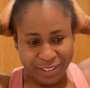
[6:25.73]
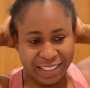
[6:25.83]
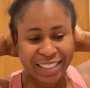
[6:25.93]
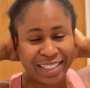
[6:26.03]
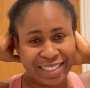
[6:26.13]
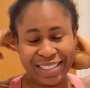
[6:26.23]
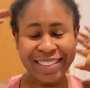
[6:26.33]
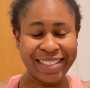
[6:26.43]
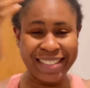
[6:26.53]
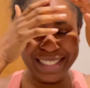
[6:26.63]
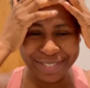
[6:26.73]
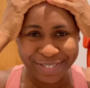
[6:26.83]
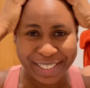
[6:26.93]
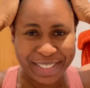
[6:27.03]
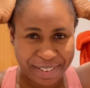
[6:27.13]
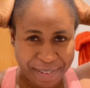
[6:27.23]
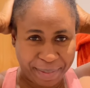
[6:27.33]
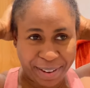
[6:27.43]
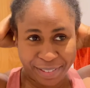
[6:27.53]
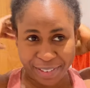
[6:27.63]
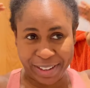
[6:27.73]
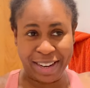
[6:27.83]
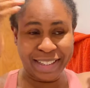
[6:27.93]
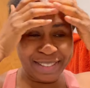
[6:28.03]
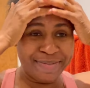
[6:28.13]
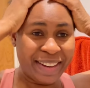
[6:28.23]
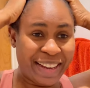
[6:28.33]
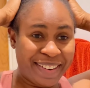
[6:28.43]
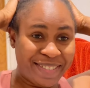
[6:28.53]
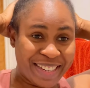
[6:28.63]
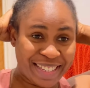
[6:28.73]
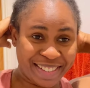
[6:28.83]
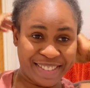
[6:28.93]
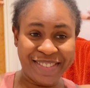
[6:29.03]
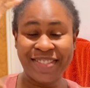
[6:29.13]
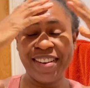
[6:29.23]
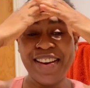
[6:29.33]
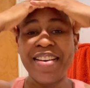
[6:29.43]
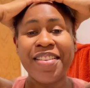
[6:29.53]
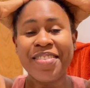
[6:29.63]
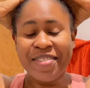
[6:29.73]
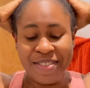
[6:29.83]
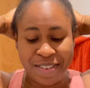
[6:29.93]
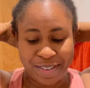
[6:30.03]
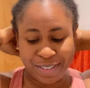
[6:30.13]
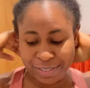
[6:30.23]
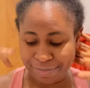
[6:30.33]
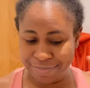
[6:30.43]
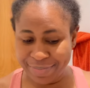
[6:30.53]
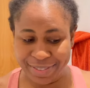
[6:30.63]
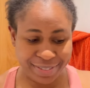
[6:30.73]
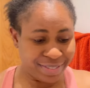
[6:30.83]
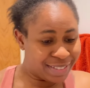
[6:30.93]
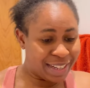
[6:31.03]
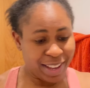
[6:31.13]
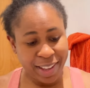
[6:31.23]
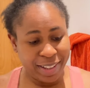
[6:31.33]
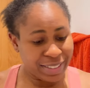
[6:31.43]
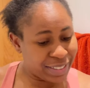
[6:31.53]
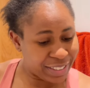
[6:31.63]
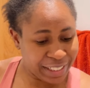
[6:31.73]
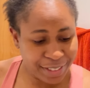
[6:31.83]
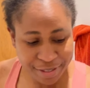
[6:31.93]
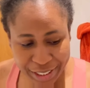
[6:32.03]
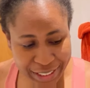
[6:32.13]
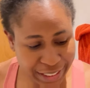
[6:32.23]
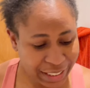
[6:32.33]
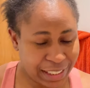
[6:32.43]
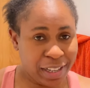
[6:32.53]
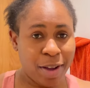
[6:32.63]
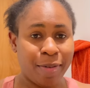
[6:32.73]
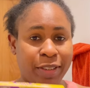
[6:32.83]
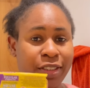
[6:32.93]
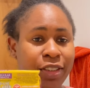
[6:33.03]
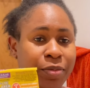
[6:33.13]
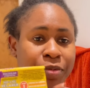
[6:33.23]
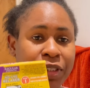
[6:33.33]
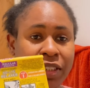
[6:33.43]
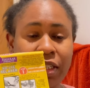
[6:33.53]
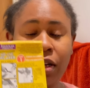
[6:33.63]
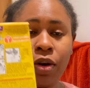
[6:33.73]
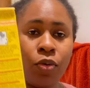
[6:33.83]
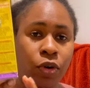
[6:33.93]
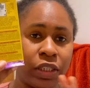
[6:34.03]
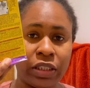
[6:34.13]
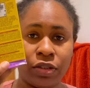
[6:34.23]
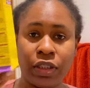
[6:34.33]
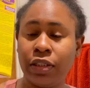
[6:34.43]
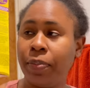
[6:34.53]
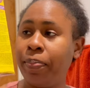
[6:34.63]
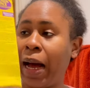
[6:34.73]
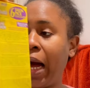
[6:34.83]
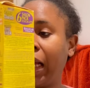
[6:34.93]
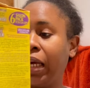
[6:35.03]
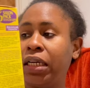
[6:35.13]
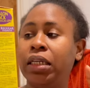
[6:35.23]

This is the first time I'm ever relaxing my hair myself. So let's get ready. We're just gonna be reading what is on the pack